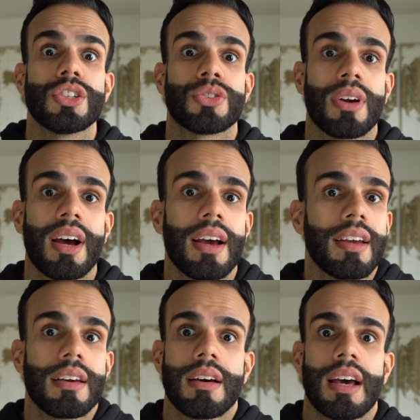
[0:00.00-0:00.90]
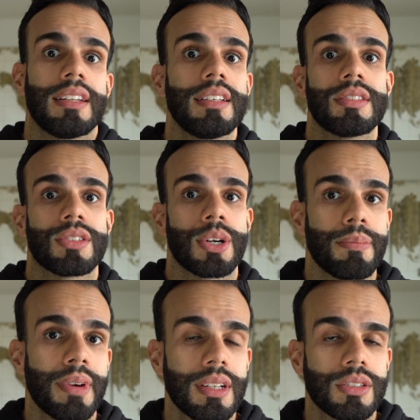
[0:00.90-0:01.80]
Try at least 30
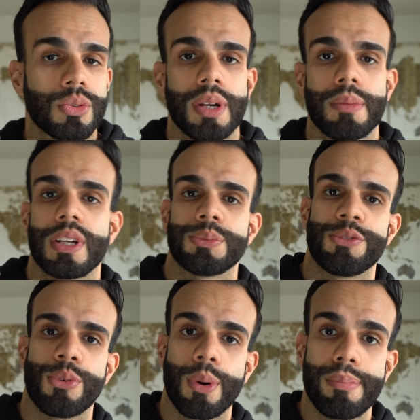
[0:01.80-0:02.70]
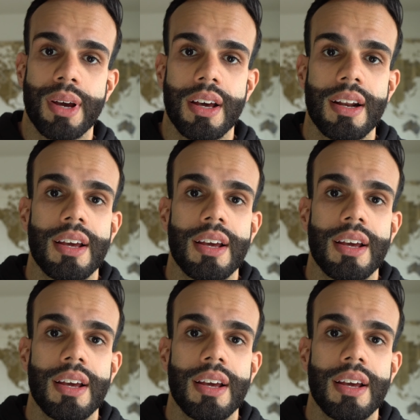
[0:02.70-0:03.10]
minutes, 20 minutes before bed.